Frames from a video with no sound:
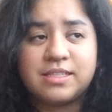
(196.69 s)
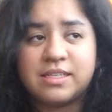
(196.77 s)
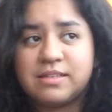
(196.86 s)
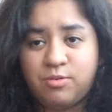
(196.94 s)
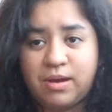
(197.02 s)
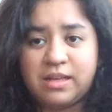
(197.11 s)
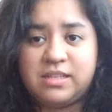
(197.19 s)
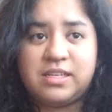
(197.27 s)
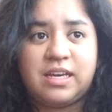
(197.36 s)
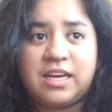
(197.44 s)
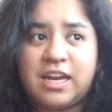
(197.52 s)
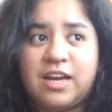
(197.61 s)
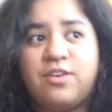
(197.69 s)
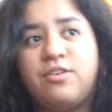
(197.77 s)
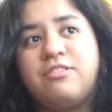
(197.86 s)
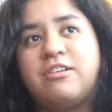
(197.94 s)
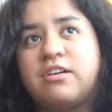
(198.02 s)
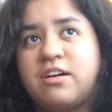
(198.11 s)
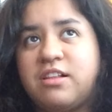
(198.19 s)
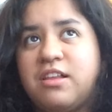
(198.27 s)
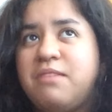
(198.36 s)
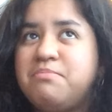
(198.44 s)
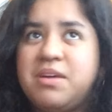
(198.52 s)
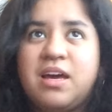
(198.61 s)
And Riley's like, can I go to
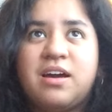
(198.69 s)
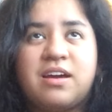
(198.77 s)
Columbia?